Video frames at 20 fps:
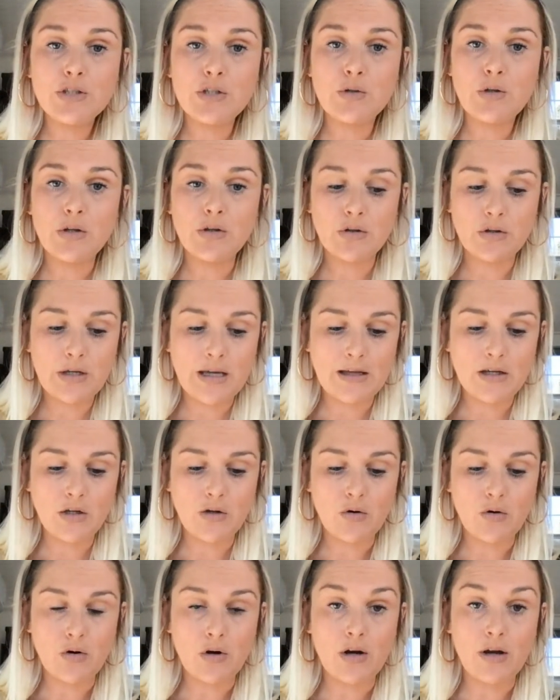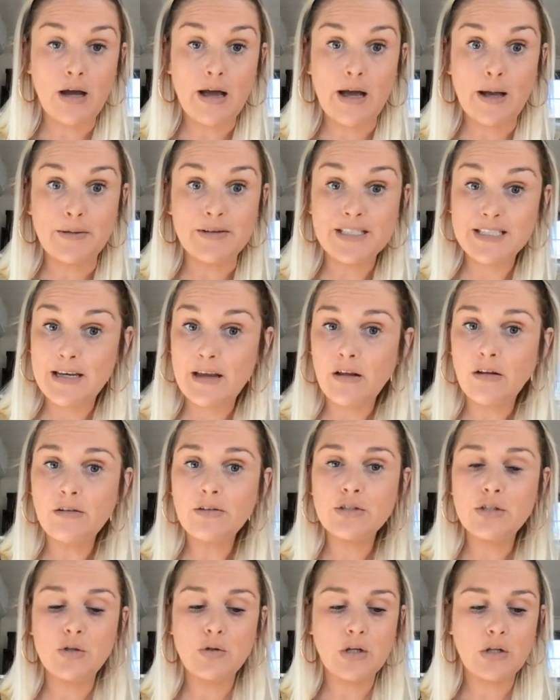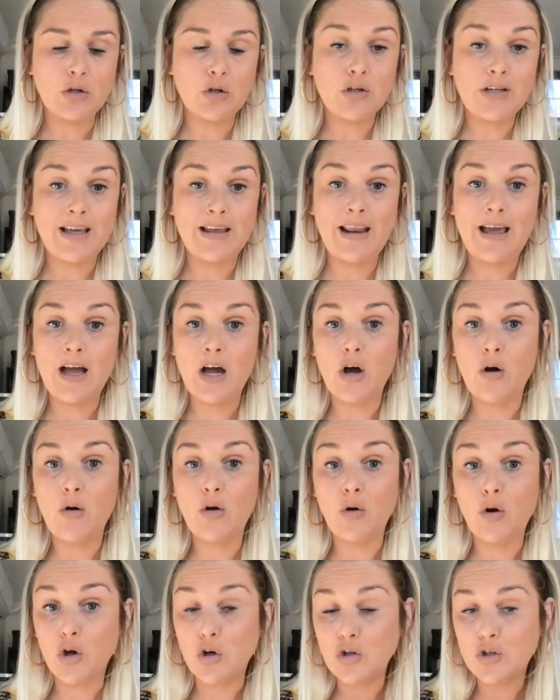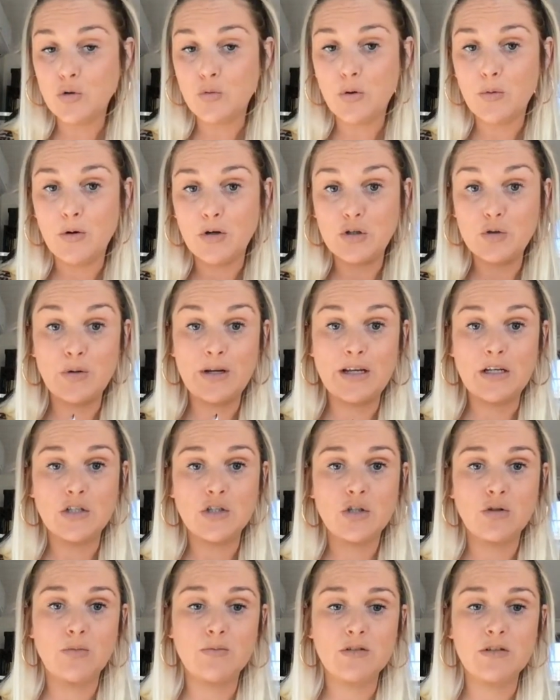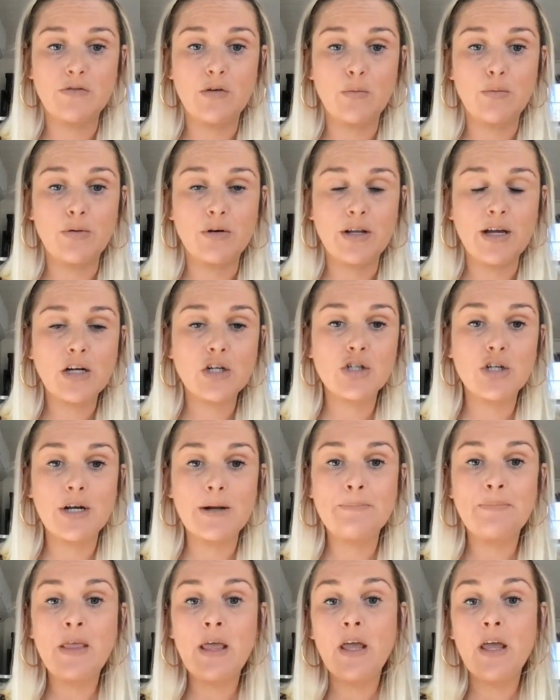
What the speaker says: you can look at your sales, you can look at how good you were doing in terms of your production.